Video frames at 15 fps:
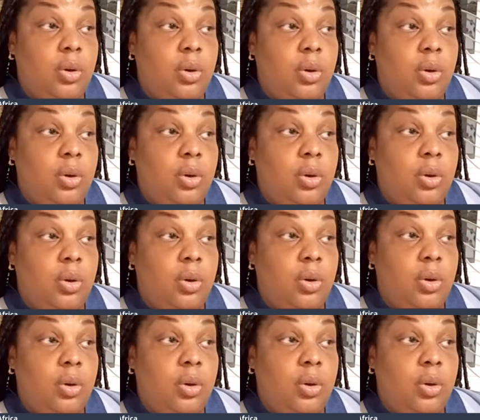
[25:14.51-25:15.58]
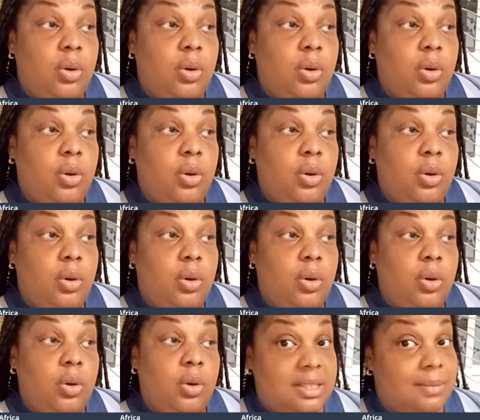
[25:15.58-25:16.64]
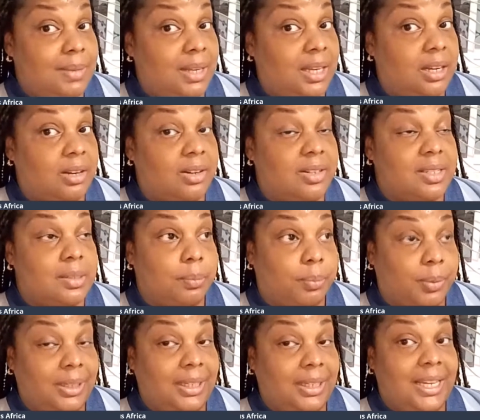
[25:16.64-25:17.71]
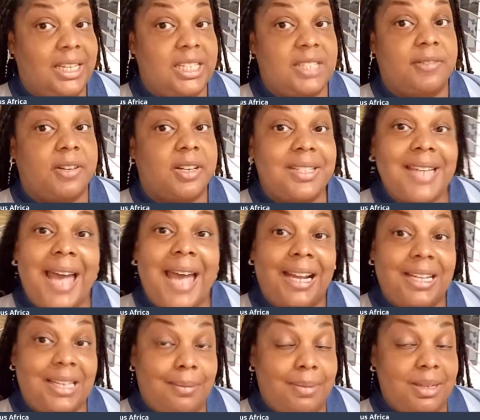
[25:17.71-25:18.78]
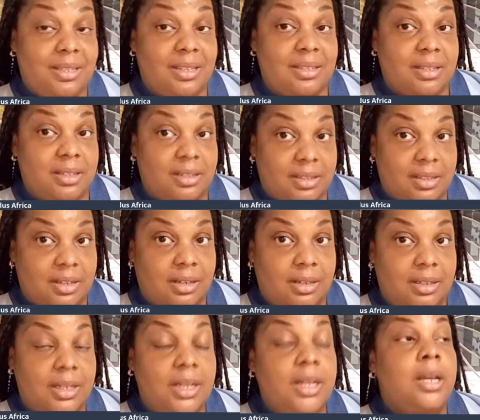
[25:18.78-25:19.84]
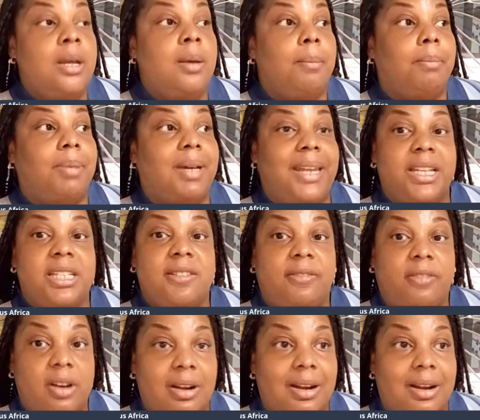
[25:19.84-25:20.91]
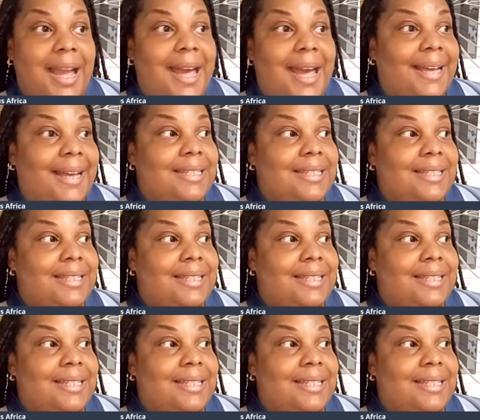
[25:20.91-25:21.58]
This is not to say that the education system here isn't brilliant as far as academics is concerned, but as far as